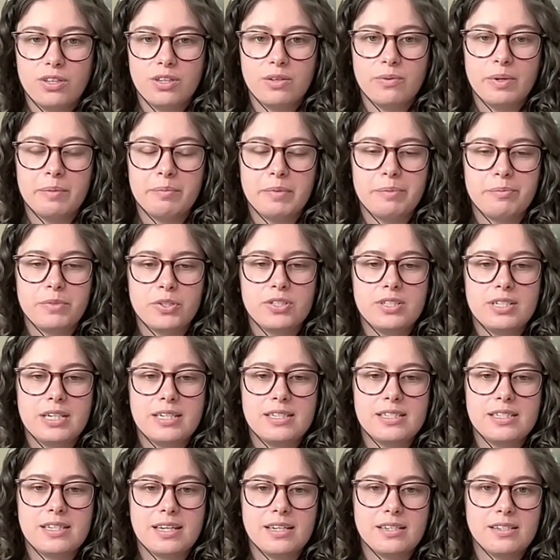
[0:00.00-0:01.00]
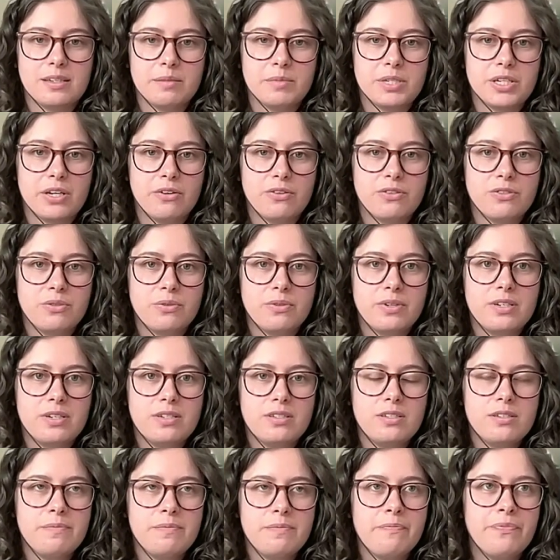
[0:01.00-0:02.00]
UN member states and some
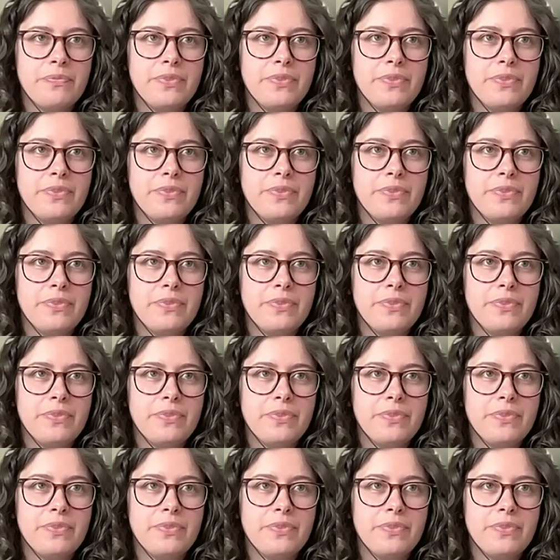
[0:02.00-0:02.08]
territories.